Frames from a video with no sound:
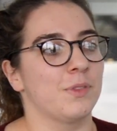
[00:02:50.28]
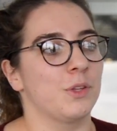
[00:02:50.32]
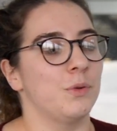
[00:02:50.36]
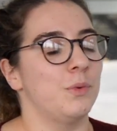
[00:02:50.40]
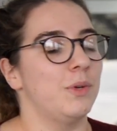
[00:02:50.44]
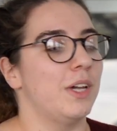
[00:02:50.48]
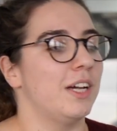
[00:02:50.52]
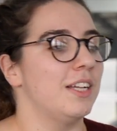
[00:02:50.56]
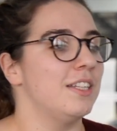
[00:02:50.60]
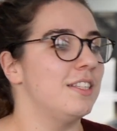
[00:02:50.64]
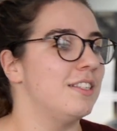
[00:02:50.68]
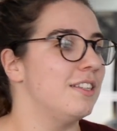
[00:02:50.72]

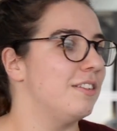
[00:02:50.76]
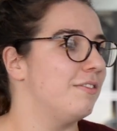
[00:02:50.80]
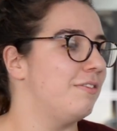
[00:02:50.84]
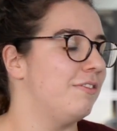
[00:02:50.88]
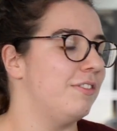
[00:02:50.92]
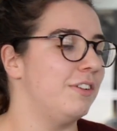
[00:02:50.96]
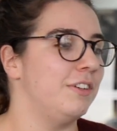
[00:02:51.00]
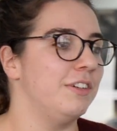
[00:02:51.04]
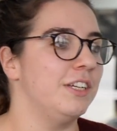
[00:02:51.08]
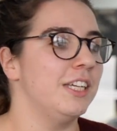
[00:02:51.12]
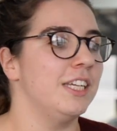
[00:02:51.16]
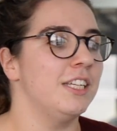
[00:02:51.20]
we had
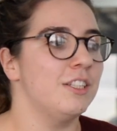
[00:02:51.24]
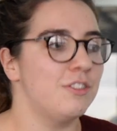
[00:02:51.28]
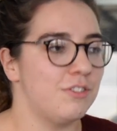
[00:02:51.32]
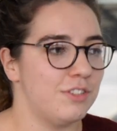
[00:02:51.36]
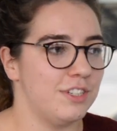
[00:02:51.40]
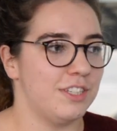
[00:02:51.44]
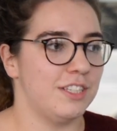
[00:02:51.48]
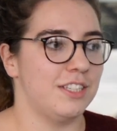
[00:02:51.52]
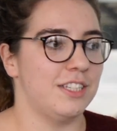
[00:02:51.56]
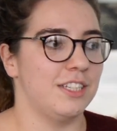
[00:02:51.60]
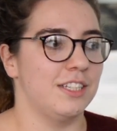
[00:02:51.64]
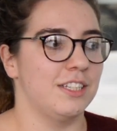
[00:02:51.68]
very
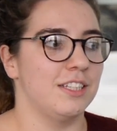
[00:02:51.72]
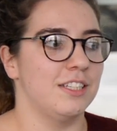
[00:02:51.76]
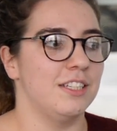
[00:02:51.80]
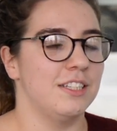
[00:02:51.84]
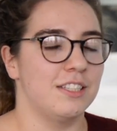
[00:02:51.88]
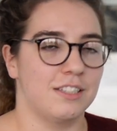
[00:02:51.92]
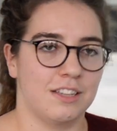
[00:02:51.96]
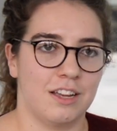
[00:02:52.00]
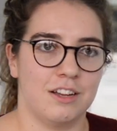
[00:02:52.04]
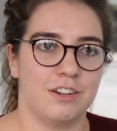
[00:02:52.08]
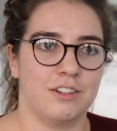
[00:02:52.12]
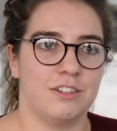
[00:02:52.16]
interesting
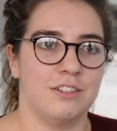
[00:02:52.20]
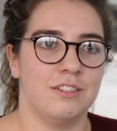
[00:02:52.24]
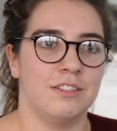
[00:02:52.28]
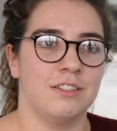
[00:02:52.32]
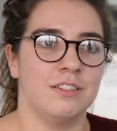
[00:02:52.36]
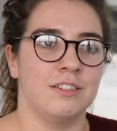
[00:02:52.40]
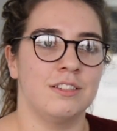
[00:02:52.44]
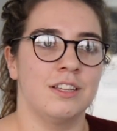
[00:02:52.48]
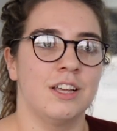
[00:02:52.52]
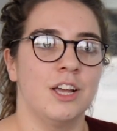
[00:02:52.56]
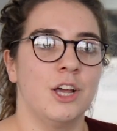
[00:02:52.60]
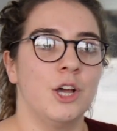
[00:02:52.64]

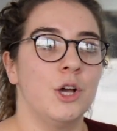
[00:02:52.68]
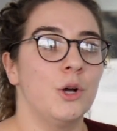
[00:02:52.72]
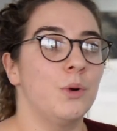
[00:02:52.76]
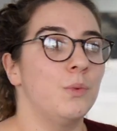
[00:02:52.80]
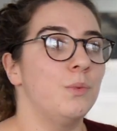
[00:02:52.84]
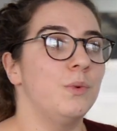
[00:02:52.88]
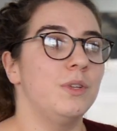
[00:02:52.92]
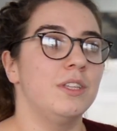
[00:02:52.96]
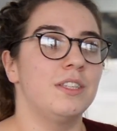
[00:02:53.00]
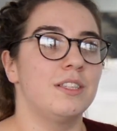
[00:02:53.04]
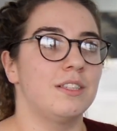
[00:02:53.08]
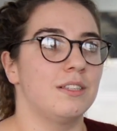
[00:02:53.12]
discussions
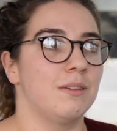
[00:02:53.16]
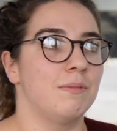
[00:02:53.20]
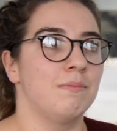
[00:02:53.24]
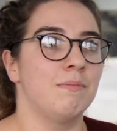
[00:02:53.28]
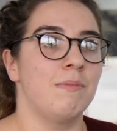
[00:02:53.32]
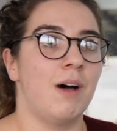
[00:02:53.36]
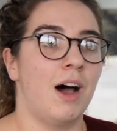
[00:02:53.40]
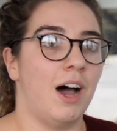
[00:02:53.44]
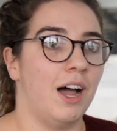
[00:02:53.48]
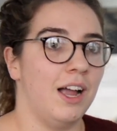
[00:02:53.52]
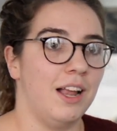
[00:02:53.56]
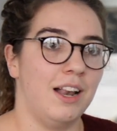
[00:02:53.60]
with
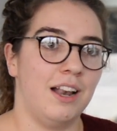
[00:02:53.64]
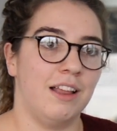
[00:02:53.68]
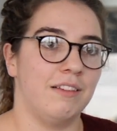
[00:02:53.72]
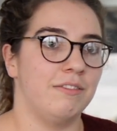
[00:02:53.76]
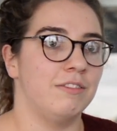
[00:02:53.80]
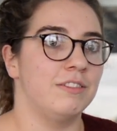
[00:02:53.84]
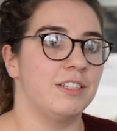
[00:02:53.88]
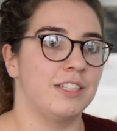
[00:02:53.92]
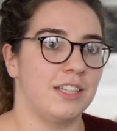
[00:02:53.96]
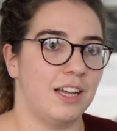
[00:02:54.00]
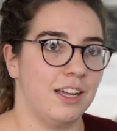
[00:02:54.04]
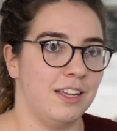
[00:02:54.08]
some
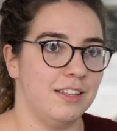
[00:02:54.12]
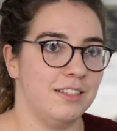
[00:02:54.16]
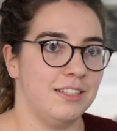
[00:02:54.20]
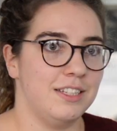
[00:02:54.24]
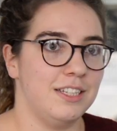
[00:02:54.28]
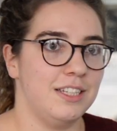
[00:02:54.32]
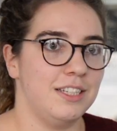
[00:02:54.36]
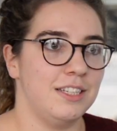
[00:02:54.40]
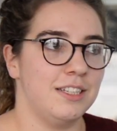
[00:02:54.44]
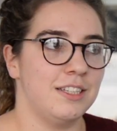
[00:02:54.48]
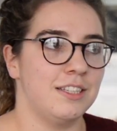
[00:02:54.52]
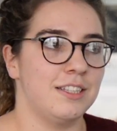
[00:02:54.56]
high-level
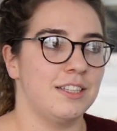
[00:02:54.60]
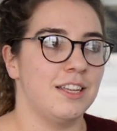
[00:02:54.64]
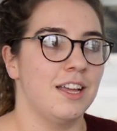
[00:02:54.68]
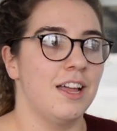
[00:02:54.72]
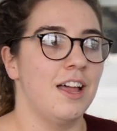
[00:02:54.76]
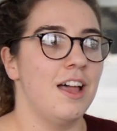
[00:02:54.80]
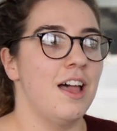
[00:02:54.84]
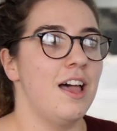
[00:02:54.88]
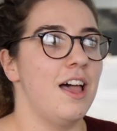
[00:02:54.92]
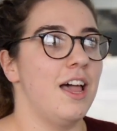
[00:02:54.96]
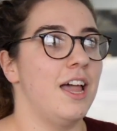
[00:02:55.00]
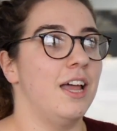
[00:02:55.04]
scientists
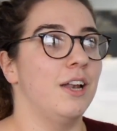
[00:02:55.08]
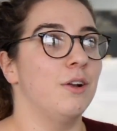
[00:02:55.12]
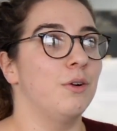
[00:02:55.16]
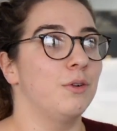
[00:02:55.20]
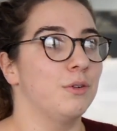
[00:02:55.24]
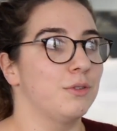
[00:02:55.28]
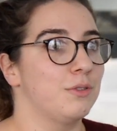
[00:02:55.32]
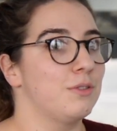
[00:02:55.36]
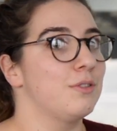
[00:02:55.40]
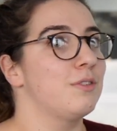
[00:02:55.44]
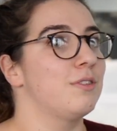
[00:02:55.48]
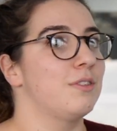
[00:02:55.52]
and
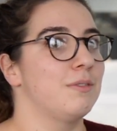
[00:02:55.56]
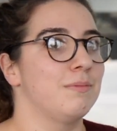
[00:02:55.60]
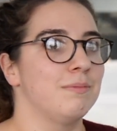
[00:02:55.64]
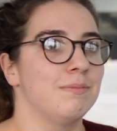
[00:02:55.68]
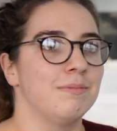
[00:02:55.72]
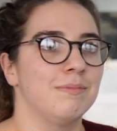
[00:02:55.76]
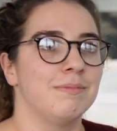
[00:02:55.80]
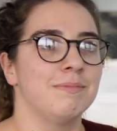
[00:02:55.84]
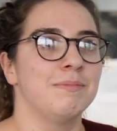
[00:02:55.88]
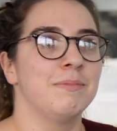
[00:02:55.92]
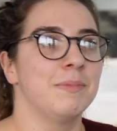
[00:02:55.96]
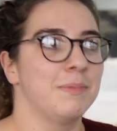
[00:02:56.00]
also
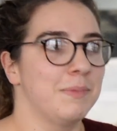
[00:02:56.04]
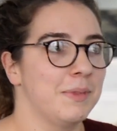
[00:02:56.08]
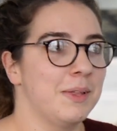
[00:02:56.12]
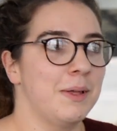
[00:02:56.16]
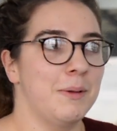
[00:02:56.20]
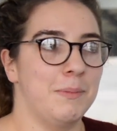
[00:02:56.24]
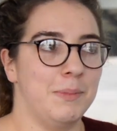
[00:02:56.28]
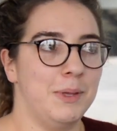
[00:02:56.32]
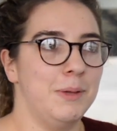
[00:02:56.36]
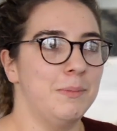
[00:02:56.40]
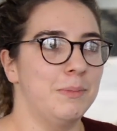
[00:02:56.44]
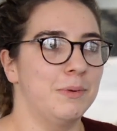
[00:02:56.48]
some
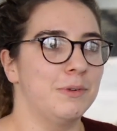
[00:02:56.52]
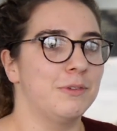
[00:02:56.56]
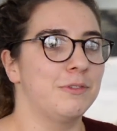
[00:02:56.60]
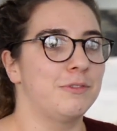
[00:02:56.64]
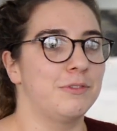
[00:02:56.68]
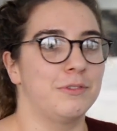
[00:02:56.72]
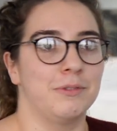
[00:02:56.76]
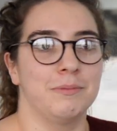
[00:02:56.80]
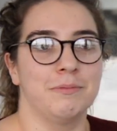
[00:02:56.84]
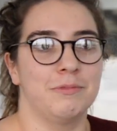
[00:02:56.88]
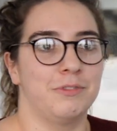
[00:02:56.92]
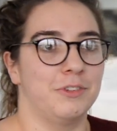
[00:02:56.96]
people
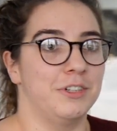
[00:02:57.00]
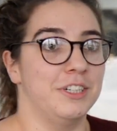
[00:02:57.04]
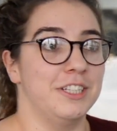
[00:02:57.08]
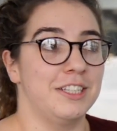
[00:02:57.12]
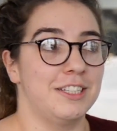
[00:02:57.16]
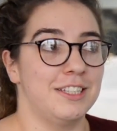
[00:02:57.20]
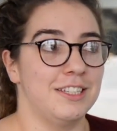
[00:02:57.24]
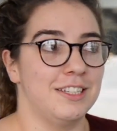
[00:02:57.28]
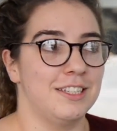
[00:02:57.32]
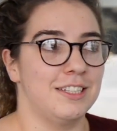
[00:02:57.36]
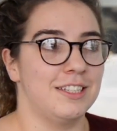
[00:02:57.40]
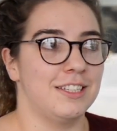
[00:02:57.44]
from, for
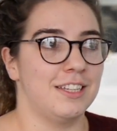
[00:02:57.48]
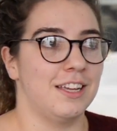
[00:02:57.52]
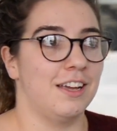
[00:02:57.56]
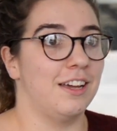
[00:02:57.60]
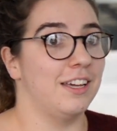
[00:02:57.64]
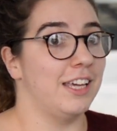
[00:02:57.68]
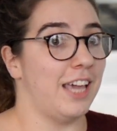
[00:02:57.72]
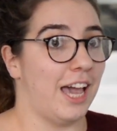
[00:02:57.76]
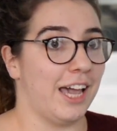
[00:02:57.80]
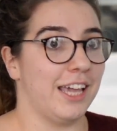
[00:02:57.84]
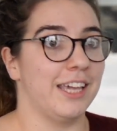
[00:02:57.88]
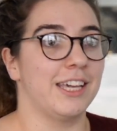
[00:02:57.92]
instance,
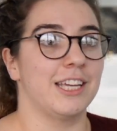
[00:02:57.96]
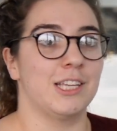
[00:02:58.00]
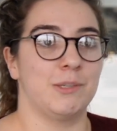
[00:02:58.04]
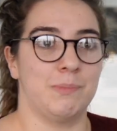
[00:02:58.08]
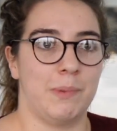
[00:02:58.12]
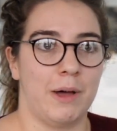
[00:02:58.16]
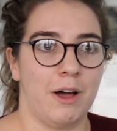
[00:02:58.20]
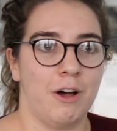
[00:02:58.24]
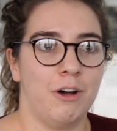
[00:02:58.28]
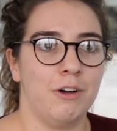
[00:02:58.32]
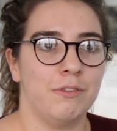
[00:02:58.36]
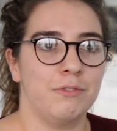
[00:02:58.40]
Garry
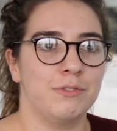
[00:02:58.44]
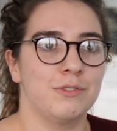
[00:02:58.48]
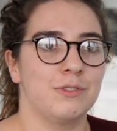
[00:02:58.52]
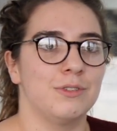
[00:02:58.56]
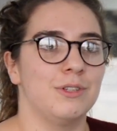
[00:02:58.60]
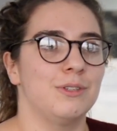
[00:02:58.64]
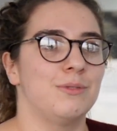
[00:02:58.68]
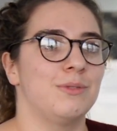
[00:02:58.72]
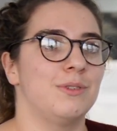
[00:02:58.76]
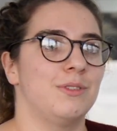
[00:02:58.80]
Kasparov. So it